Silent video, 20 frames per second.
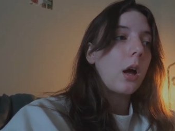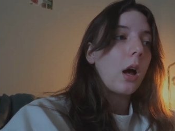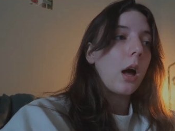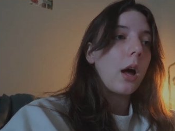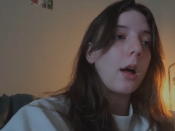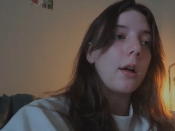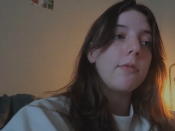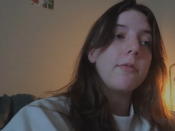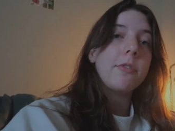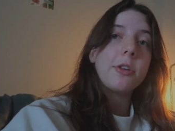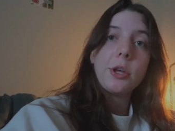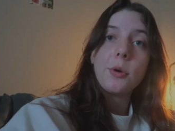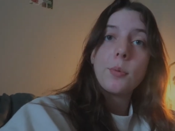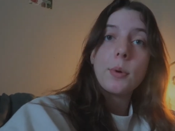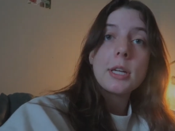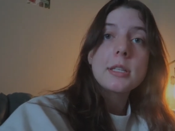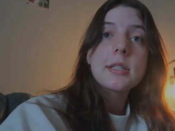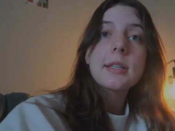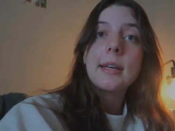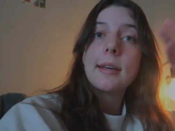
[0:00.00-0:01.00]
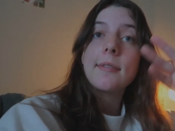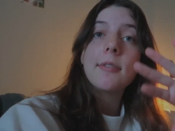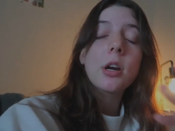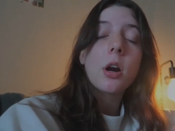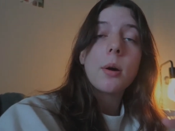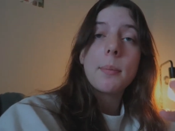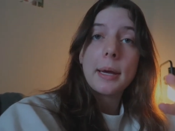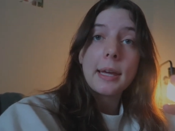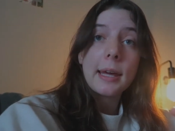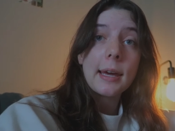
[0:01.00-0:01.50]
uh, view it, even
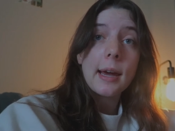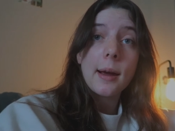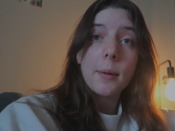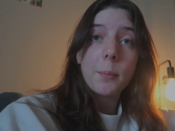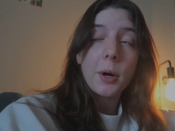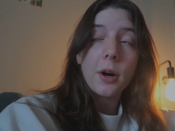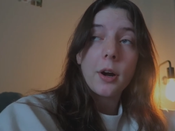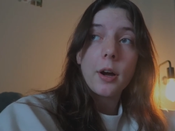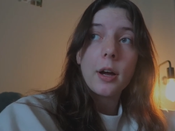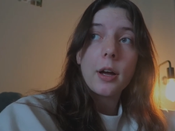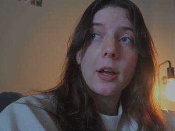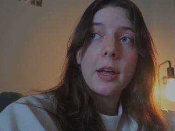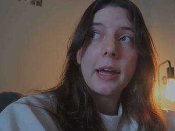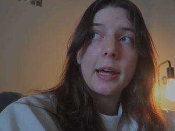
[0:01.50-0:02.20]
on my camera,